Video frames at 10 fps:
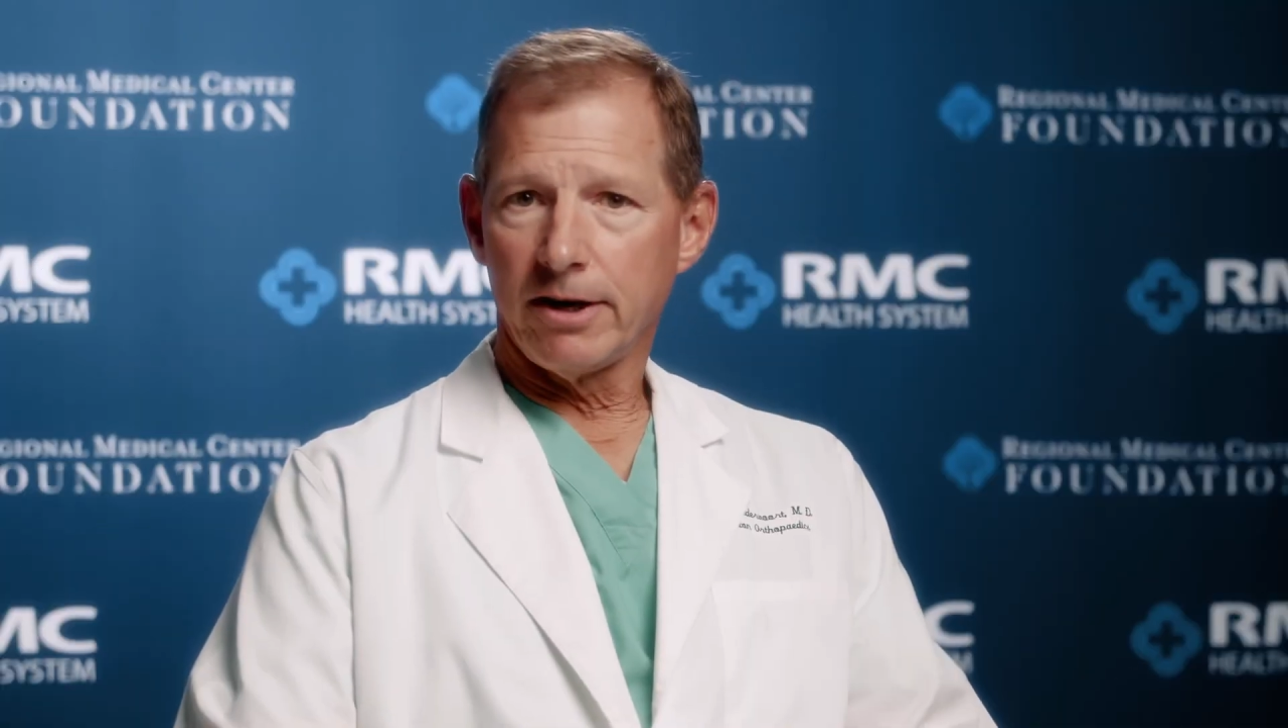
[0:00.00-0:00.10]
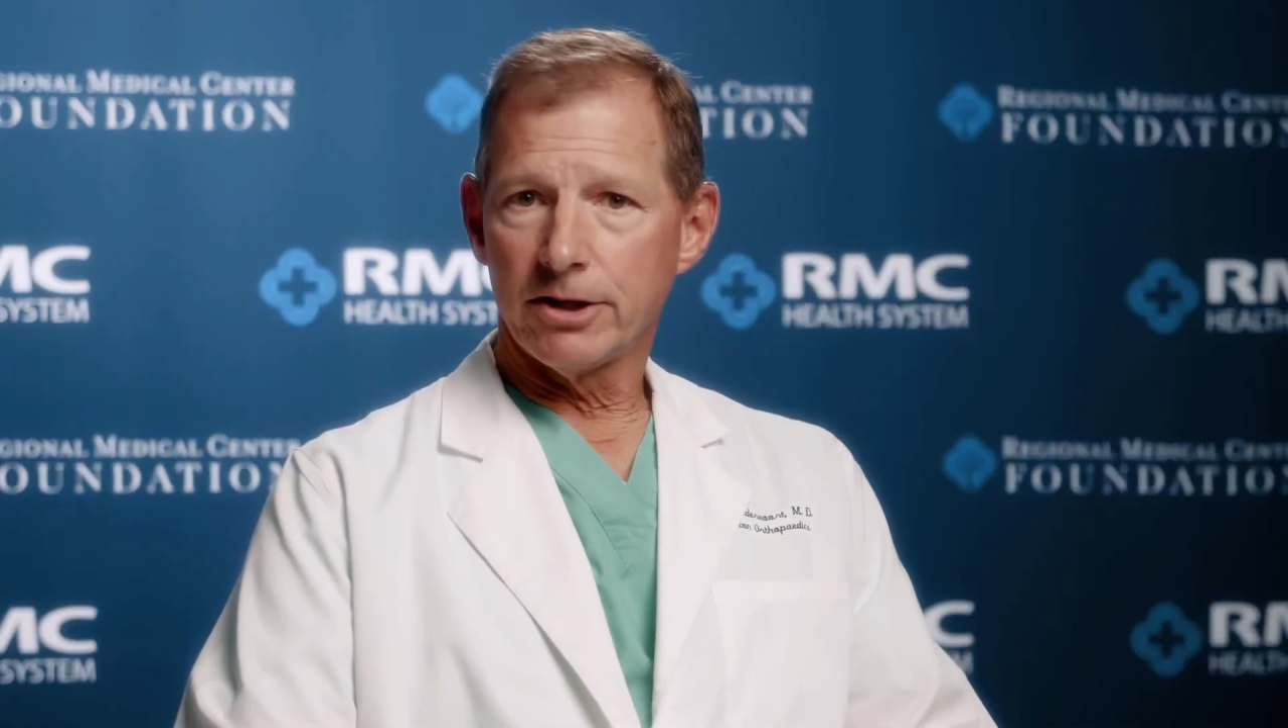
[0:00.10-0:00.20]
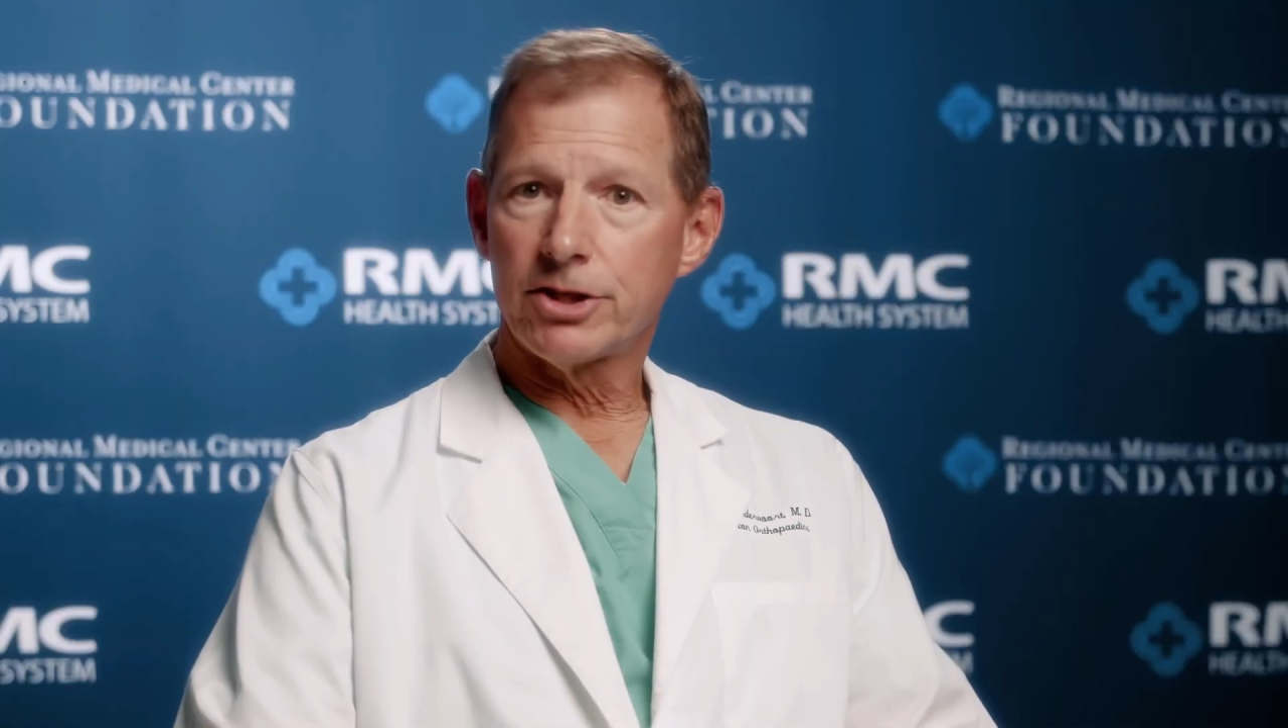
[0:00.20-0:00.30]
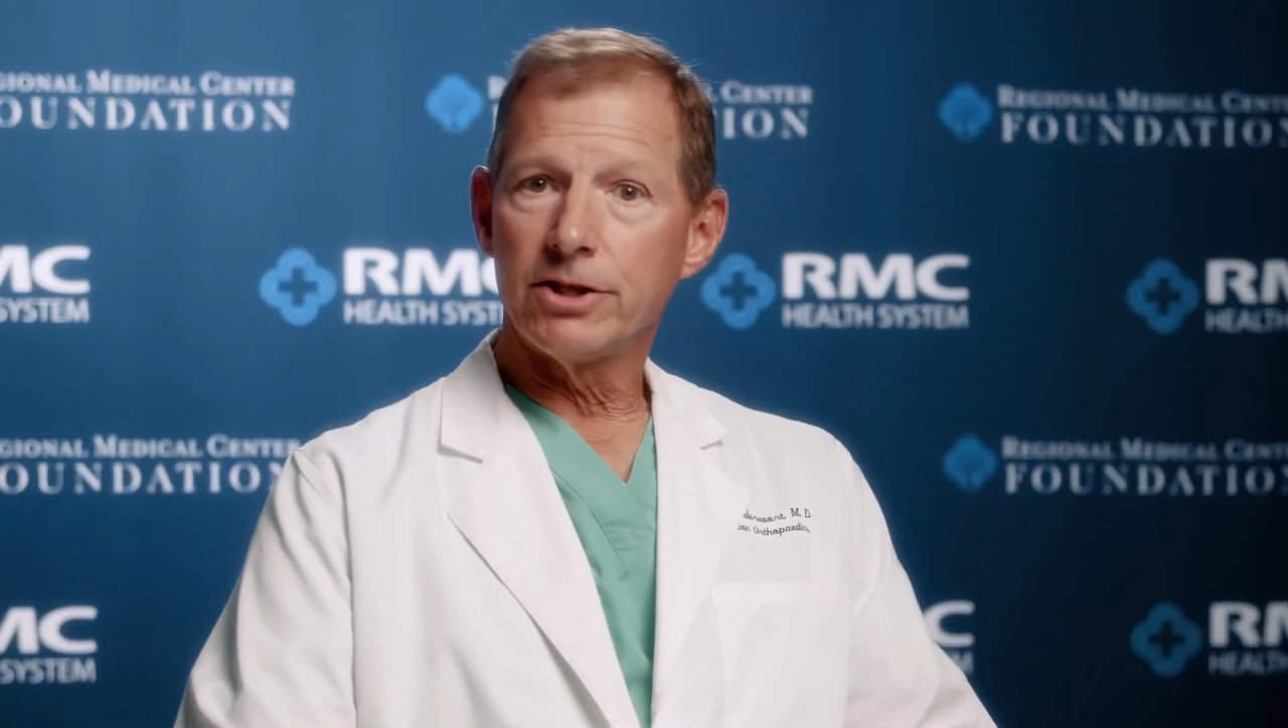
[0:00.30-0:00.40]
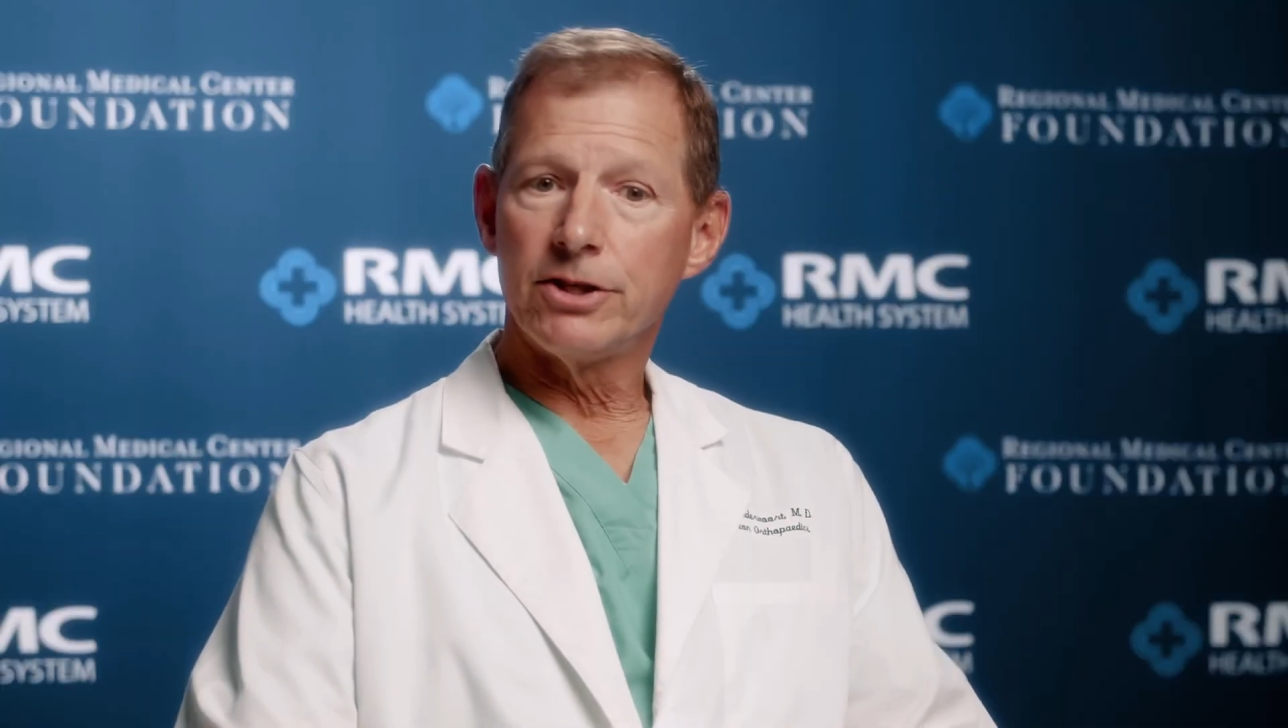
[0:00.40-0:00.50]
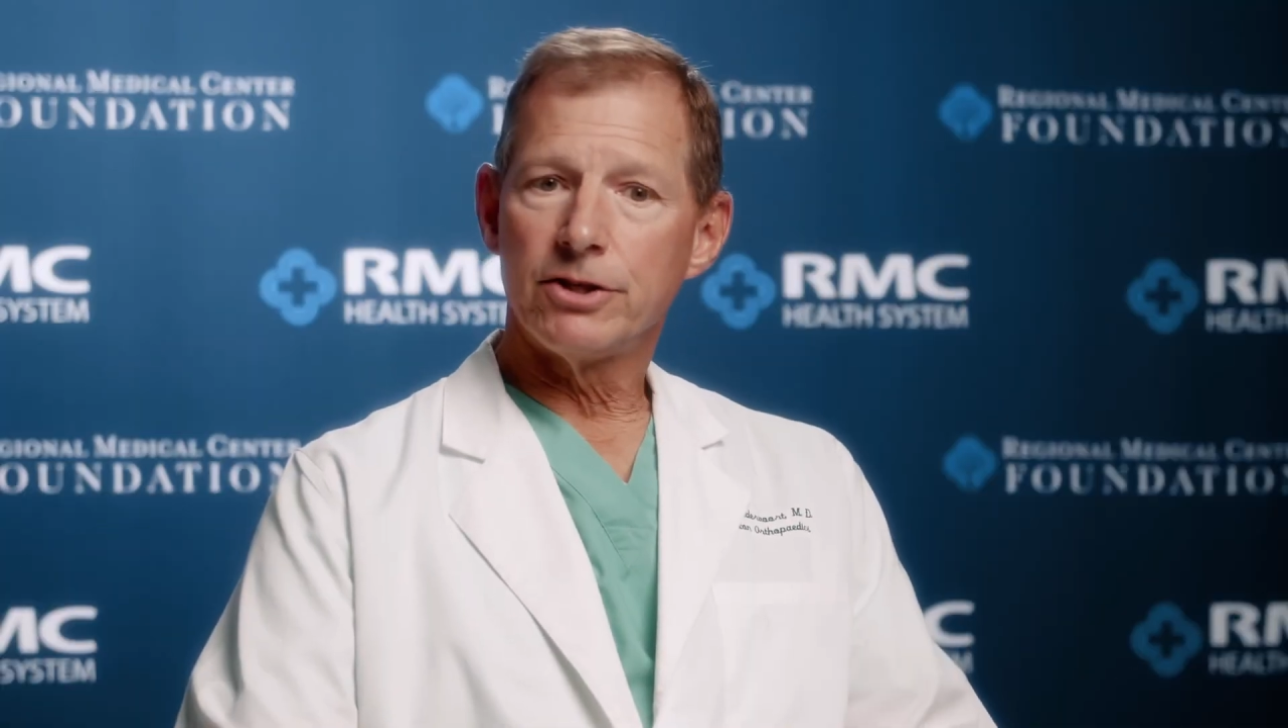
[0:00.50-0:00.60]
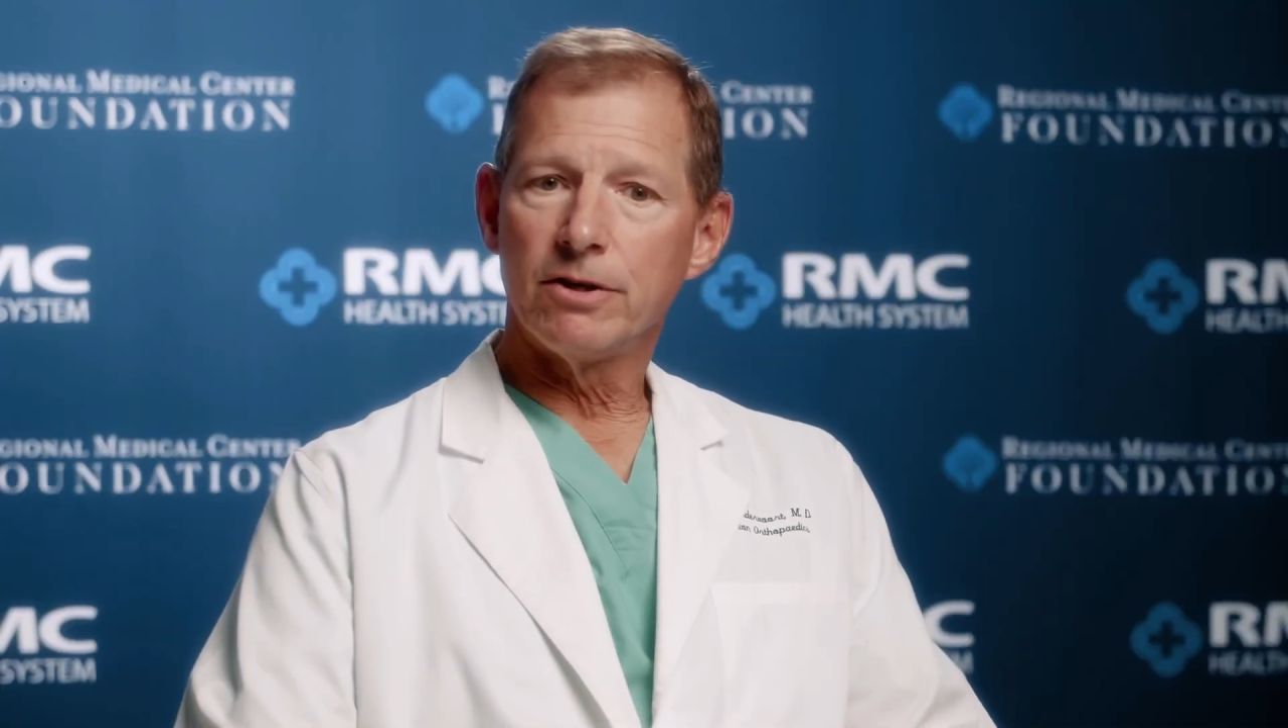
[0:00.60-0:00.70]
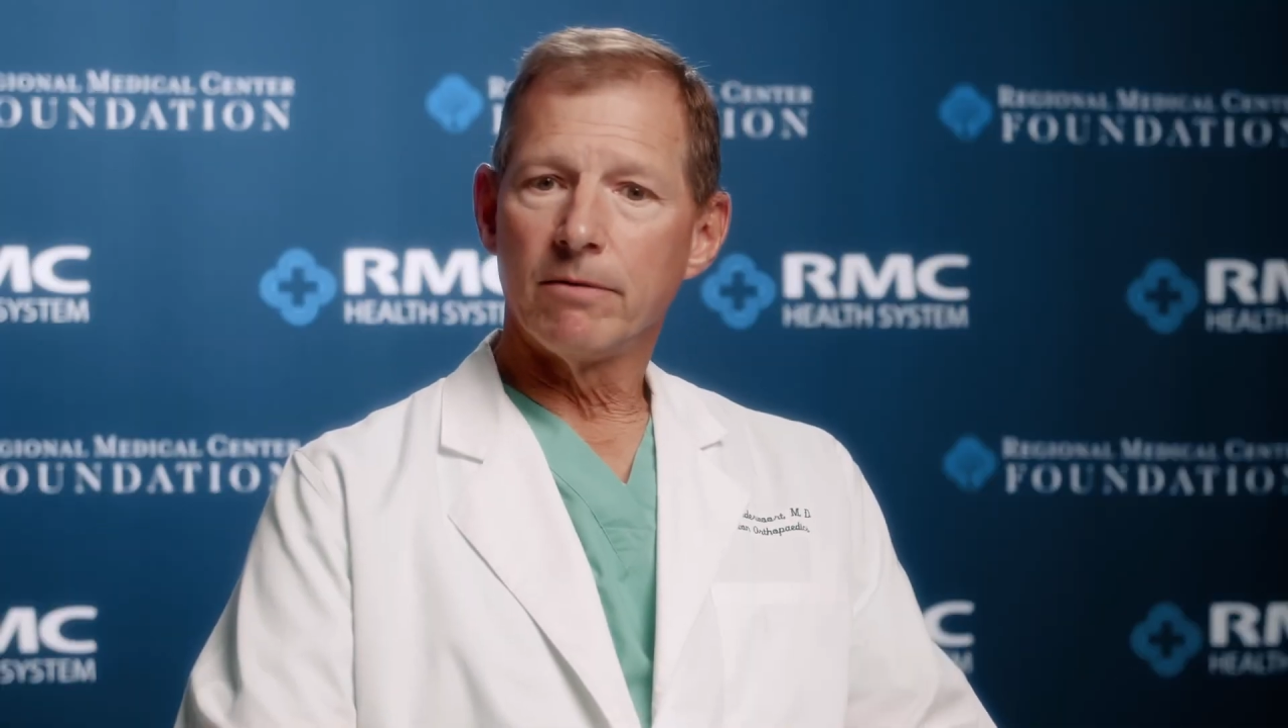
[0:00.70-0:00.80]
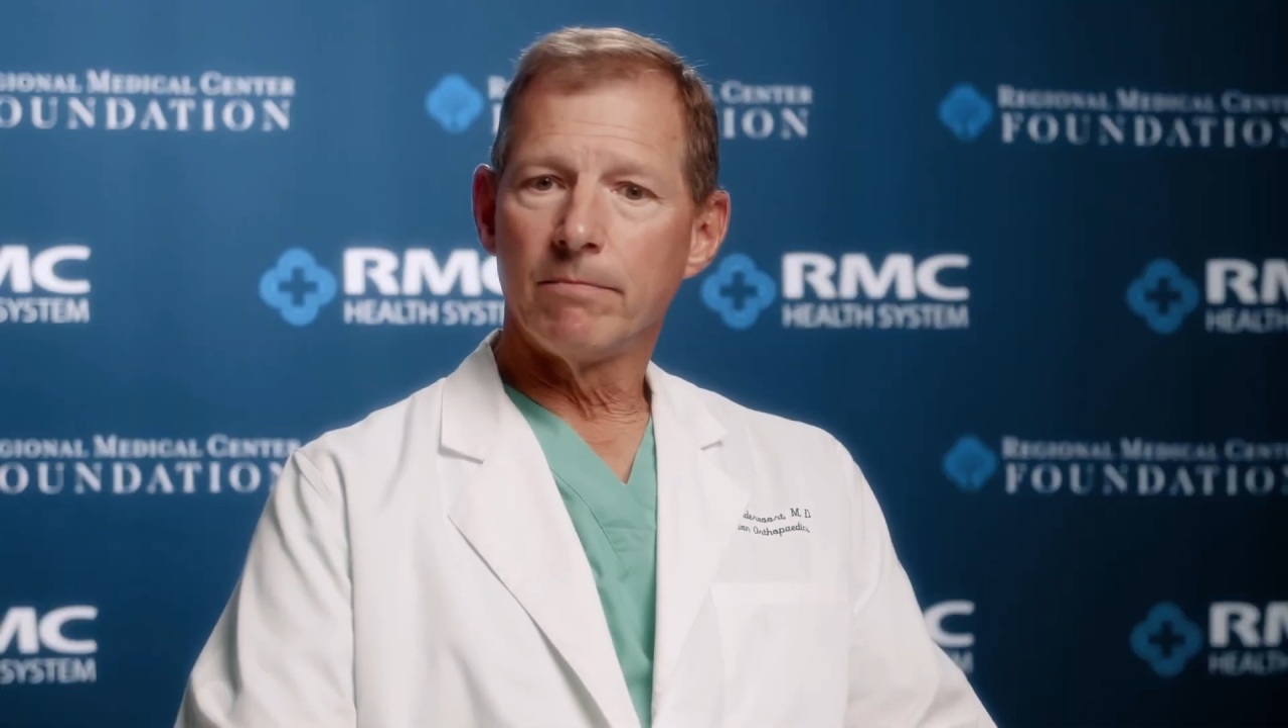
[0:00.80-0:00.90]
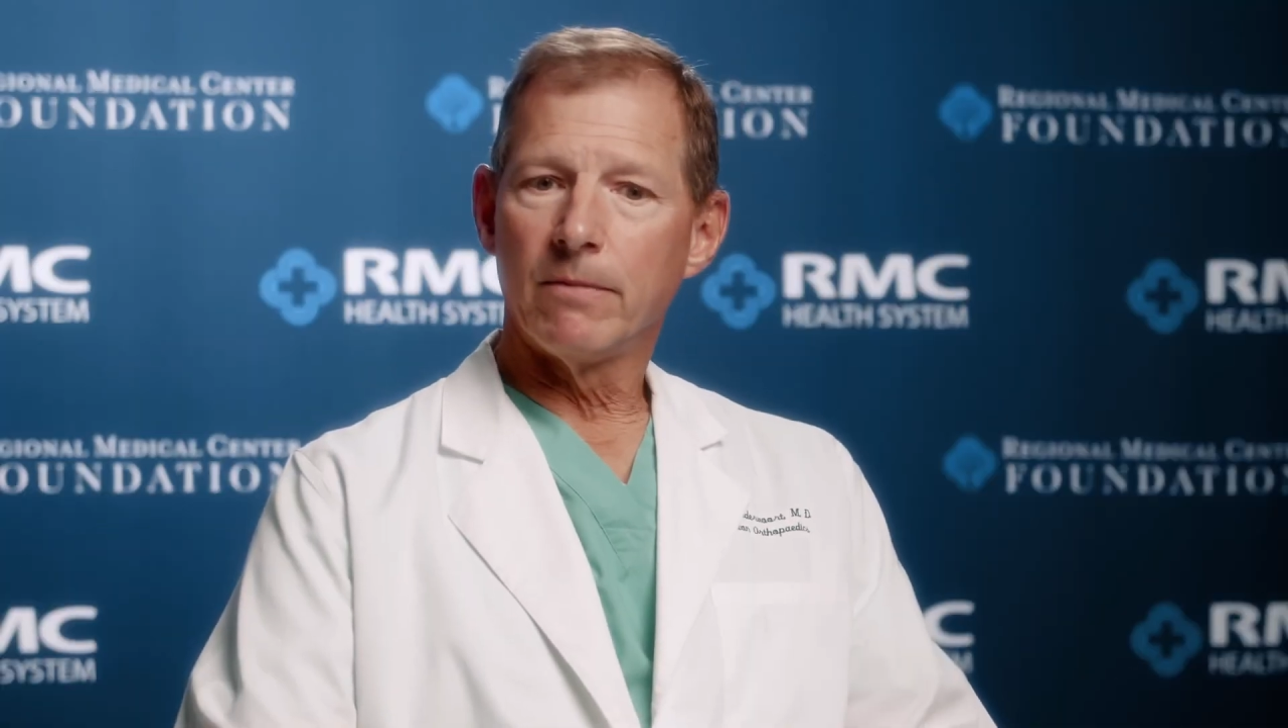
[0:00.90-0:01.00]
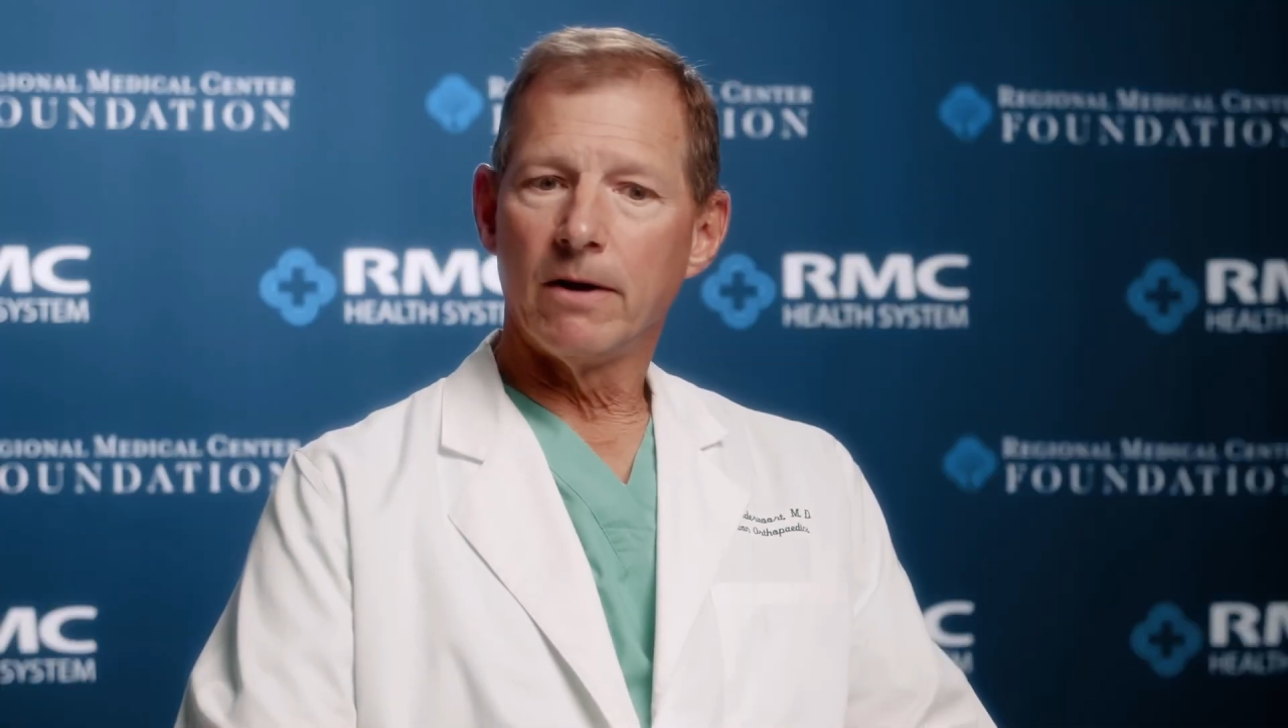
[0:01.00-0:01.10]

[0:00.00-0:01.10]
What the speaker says: anesthesia,